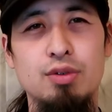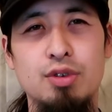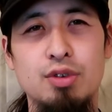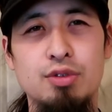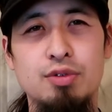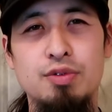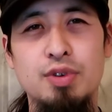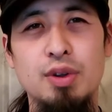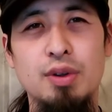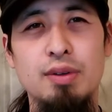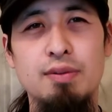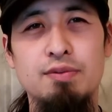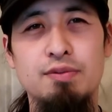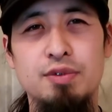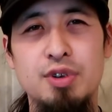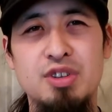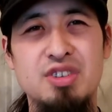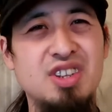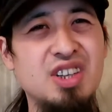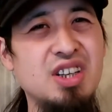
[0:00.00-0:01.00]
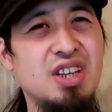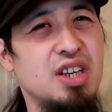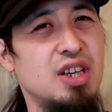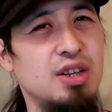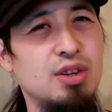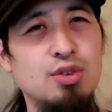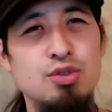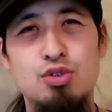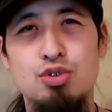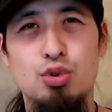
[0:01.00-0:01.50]
or just feeling
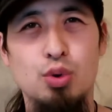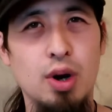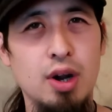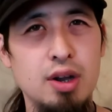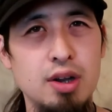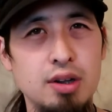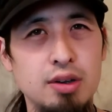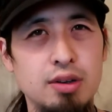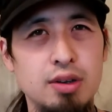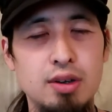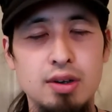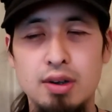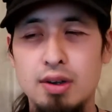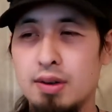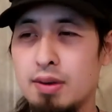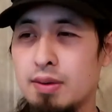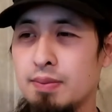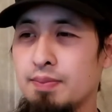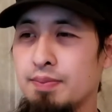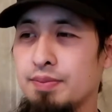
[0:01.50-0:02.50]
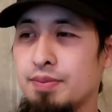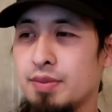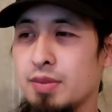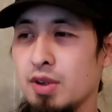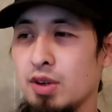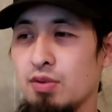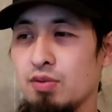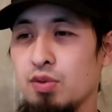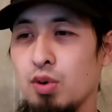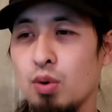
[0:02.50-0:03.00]
fatigued and drained
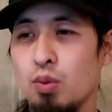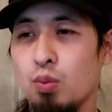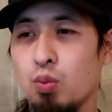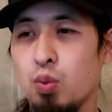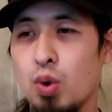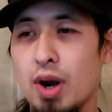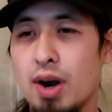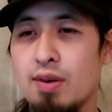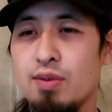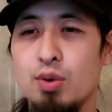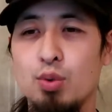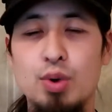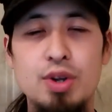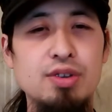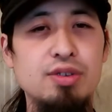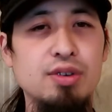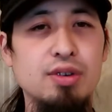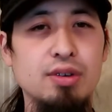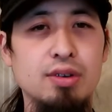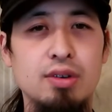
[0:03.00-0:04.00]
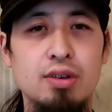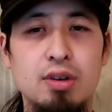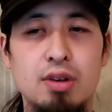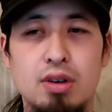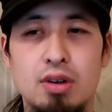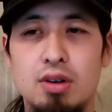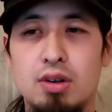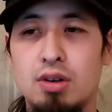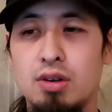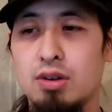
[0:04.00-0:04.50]
for whatever reason
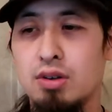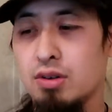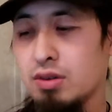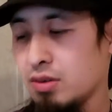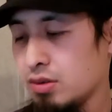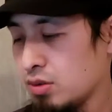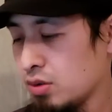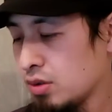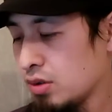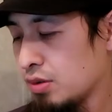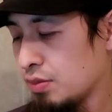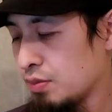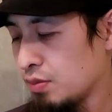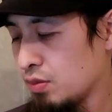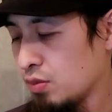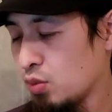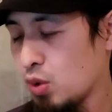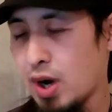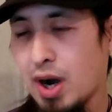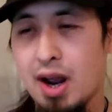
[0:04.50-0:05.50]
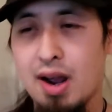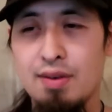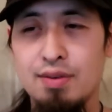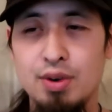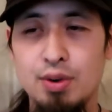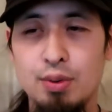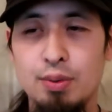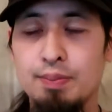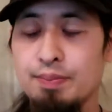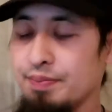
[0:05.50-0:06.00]
or what
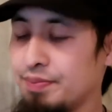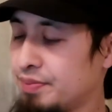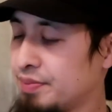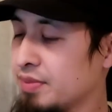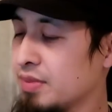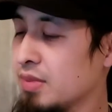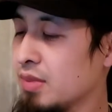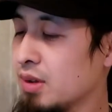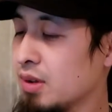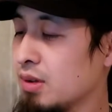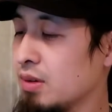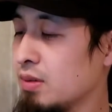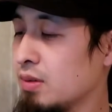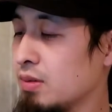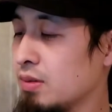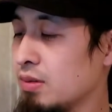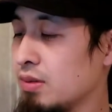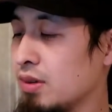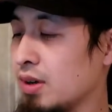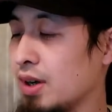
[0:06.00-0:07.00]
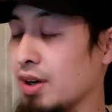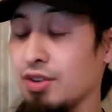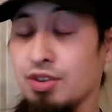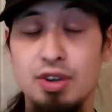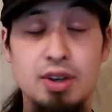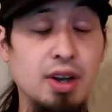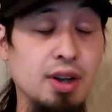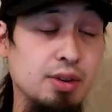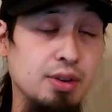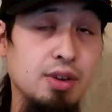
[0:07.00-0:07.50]
have you, I
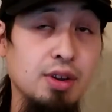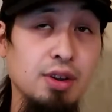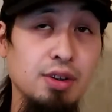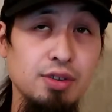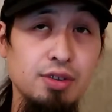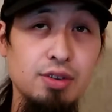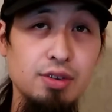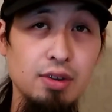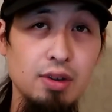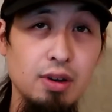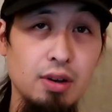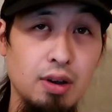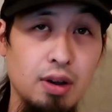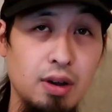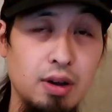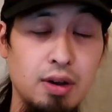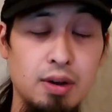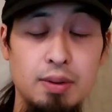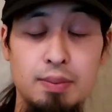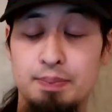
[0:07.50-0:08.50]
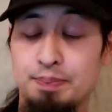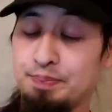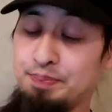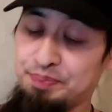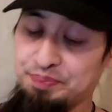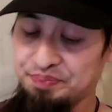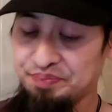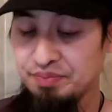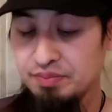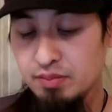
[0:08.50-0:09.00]
actually get this and
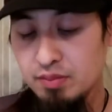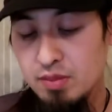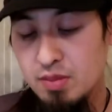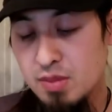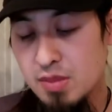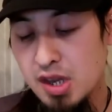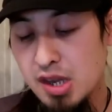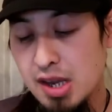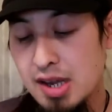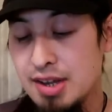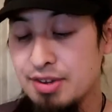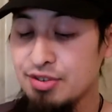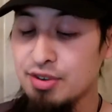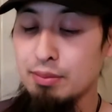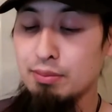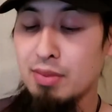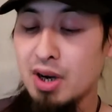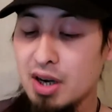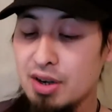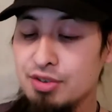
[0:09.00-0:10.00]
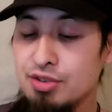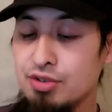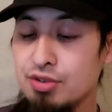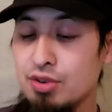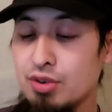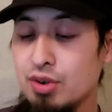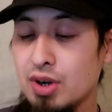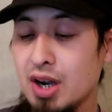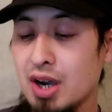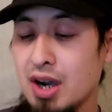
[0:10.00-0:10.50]
it's a
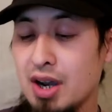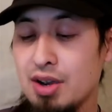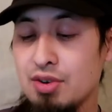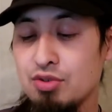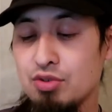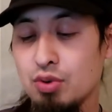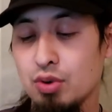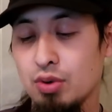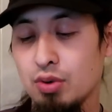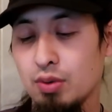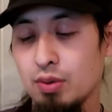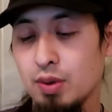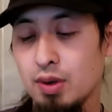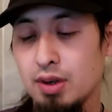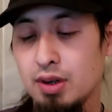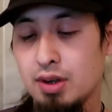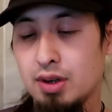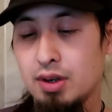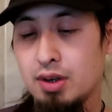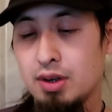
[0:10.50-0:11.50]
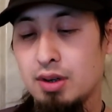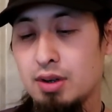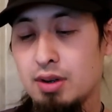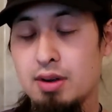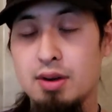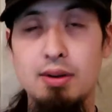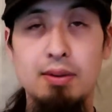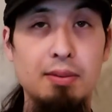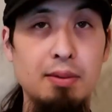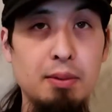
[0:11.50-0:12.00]
Monster Hydro
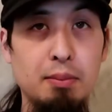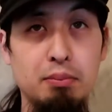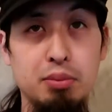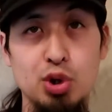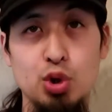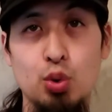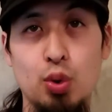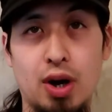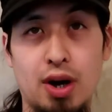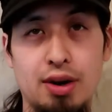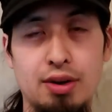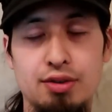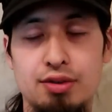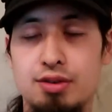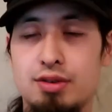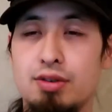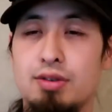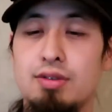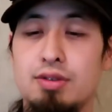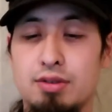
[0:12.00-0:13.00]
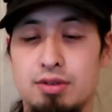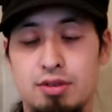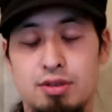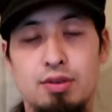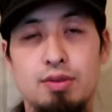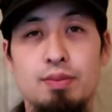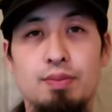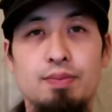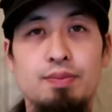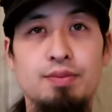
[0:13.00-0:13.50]
Blue Ice.
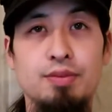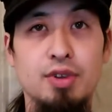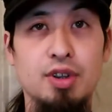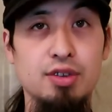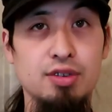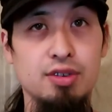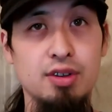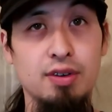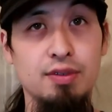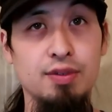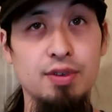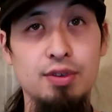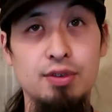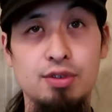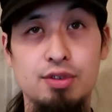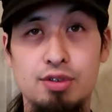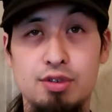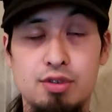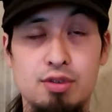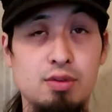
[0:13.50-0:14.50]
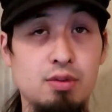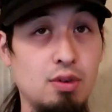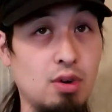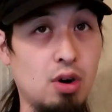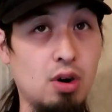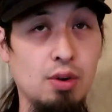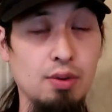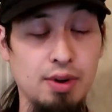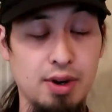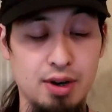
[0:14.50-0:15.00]
So this stuff is
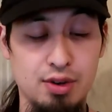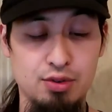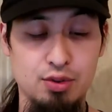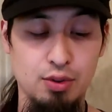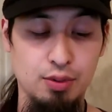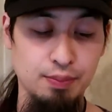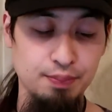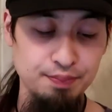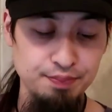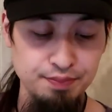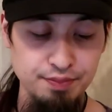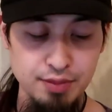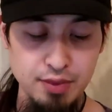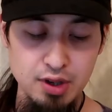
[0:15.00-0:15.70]
all natural.